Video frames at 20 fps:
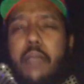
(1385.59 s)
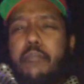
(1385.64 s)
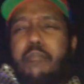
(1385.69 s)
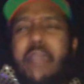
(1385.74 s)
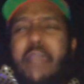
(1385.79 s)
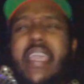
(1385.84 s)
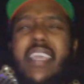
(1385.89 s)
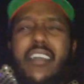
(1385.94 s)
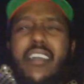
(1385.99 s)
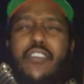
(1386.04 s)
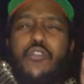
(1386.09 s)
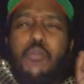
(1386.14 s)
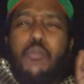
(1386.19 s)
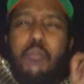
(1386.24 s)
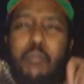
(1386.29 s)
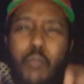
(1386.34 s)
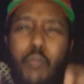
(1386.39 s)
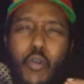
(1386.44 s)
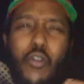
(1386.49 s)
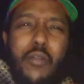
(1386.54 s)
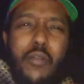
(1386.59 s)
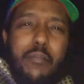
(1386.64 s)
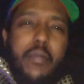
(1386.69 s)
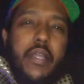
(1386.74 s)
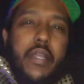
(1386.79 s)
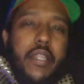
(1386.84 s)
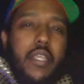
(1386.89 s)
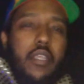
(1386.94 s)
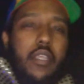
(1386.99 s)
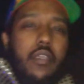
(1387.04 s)
make us more
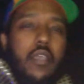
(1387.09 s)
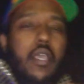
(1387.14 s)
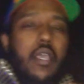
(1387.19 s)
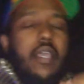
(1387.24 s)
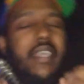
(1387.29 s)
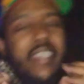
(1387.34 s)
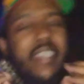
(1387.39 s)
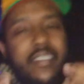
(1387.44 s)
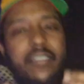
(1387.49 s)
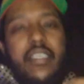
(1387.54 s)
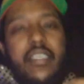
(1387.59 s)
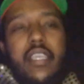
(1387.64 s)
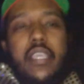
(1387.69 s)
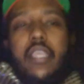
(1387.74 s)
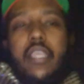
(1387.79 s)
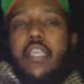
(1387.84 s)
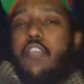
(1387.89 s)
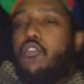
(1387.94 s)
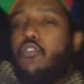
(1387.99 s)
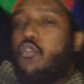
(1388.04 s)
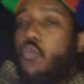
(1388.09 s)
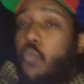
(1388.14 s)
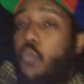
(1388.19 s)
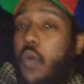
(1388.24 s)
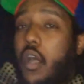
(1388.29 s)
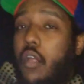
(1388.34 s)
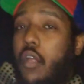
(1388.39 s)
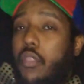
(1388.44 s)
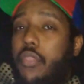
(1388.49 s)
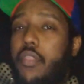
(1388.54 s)
money is the key to
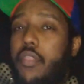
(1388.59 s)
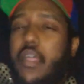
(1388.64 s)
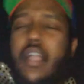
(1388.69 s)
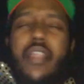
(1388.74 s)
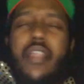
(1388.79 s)
wealth,